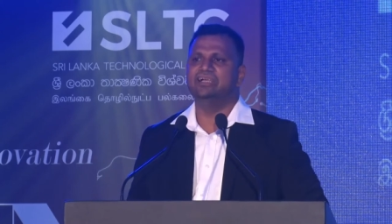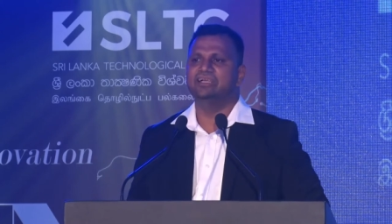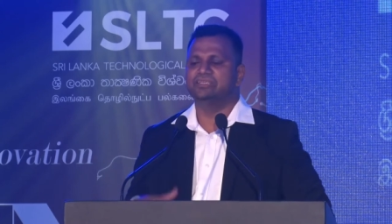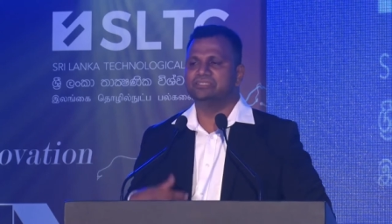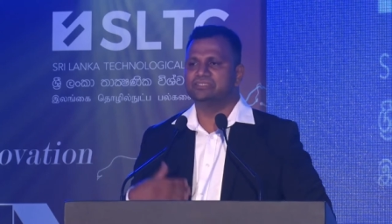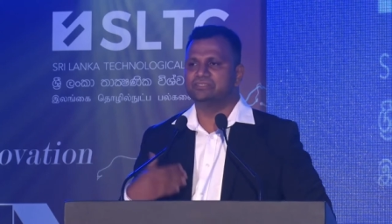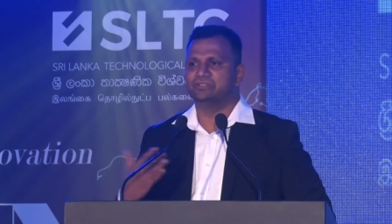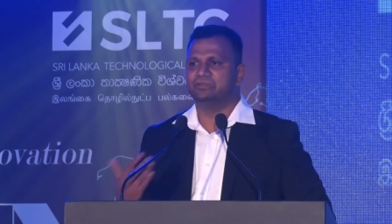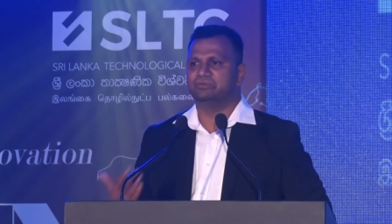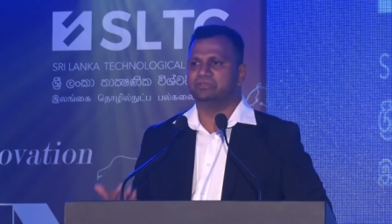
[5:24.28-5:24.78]

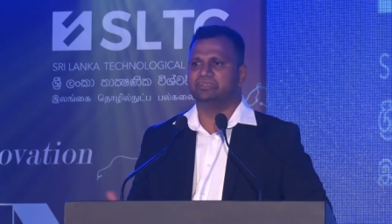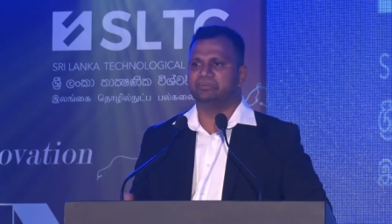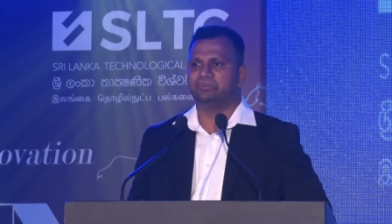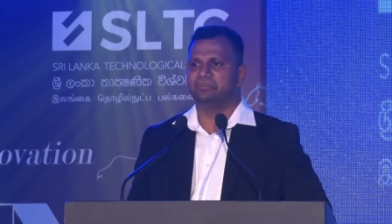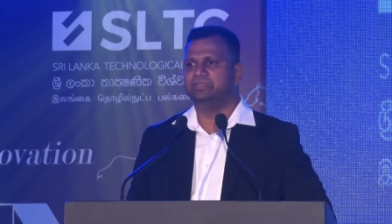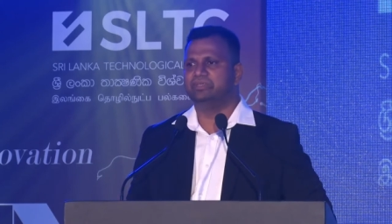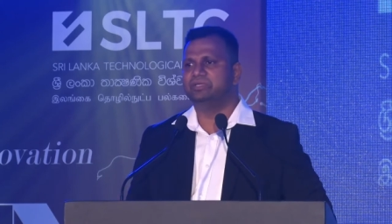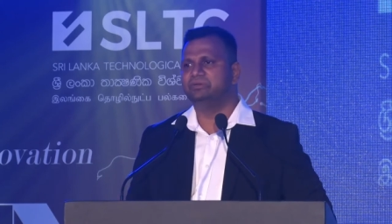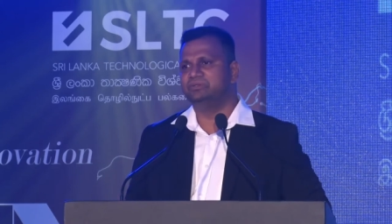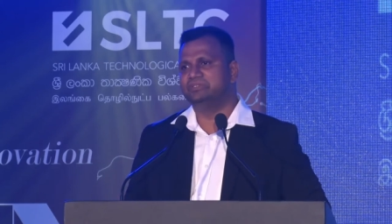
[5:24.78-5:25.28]
So we
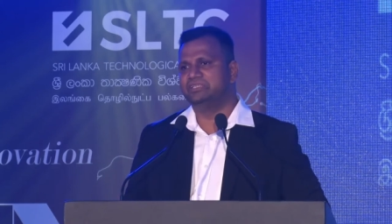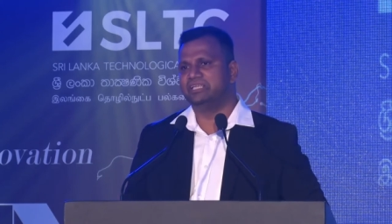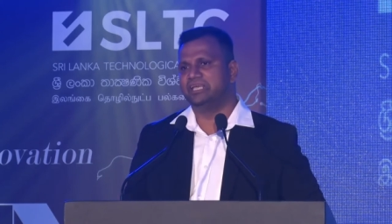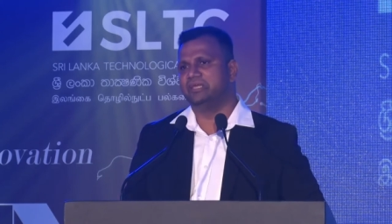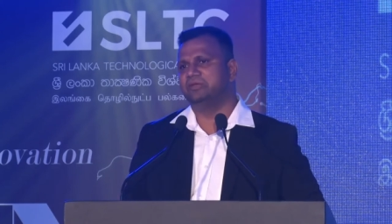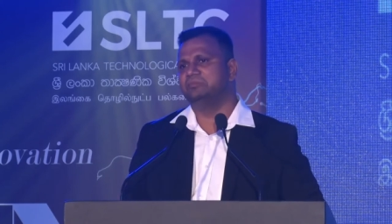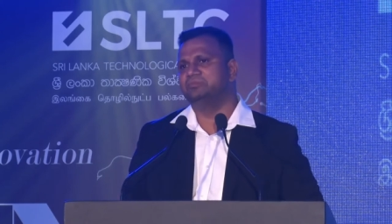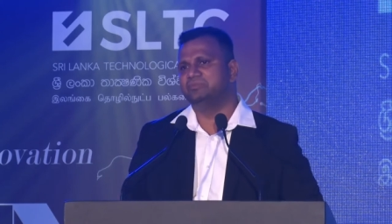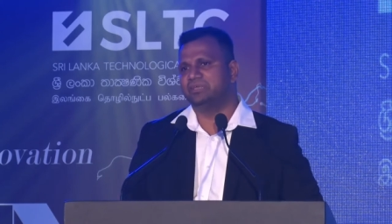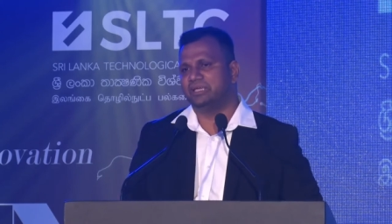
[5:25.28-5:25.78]
reviewed
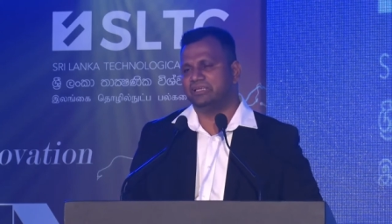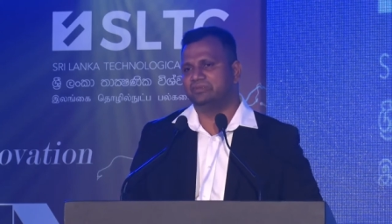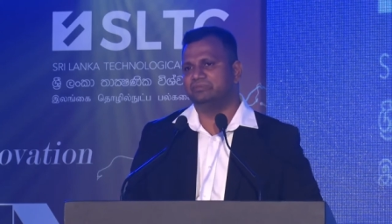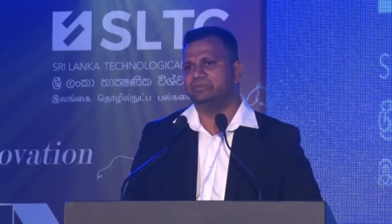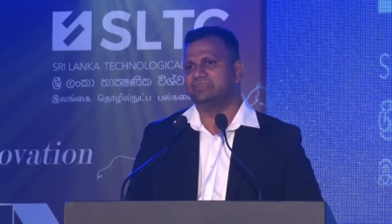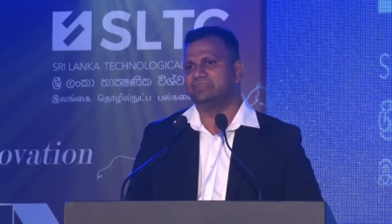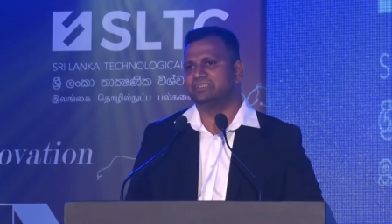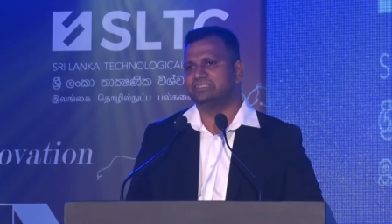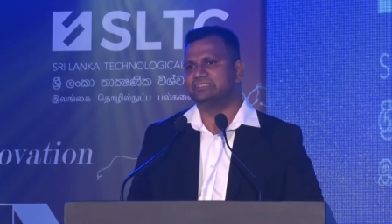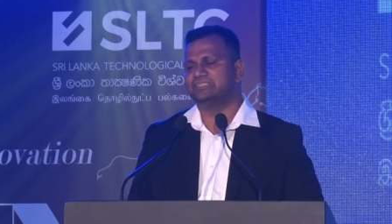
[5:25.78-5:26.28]
them and we
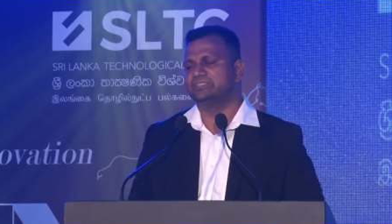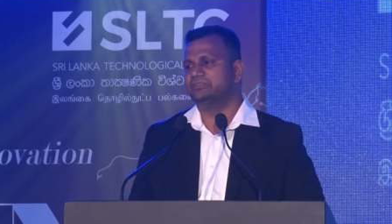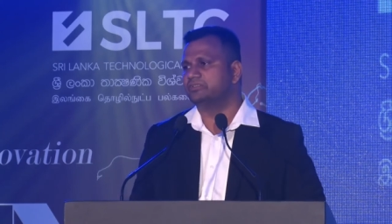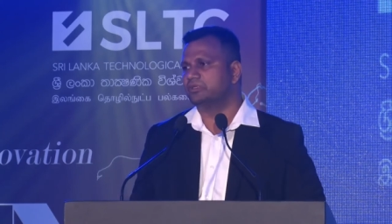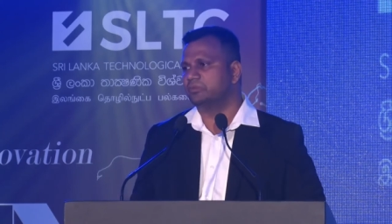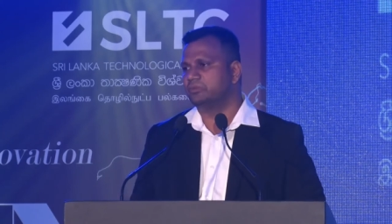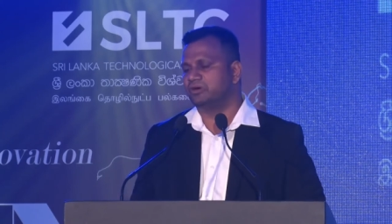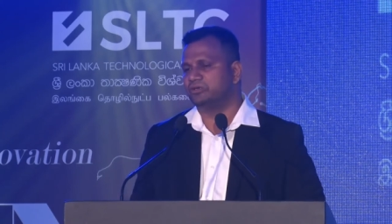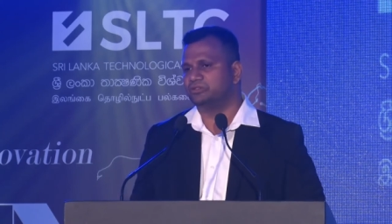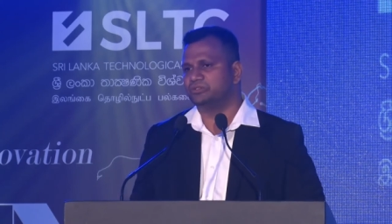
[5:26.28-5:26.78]
received
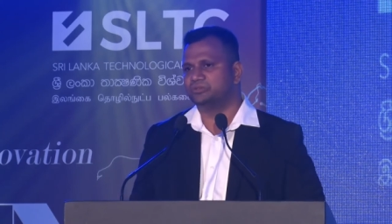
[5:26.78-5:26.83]
about